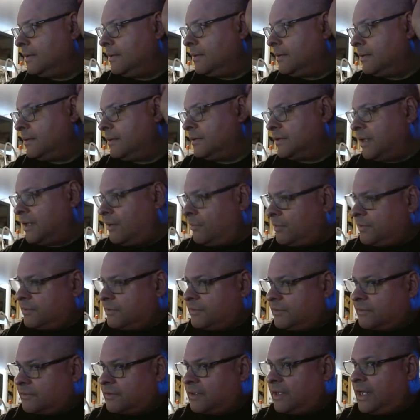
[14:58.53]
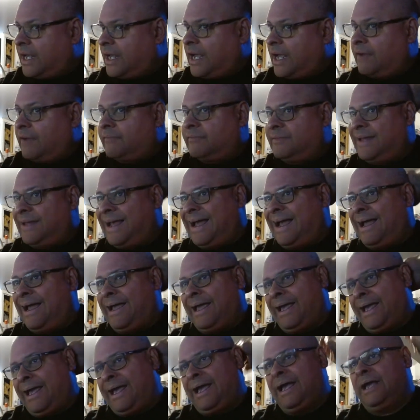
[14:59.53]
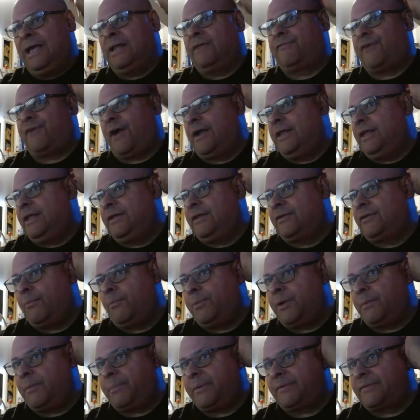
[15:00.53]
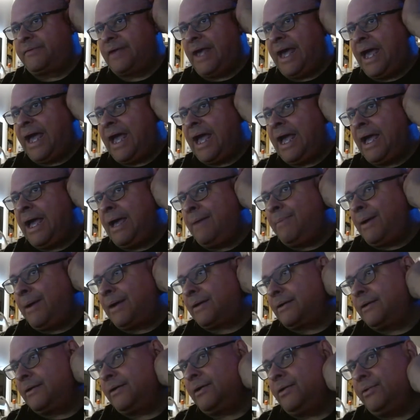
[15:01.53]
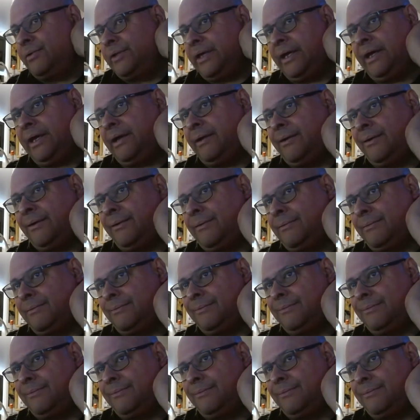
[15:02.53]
But that one is just gonna have that. And if I need to open up a tab, I can go there.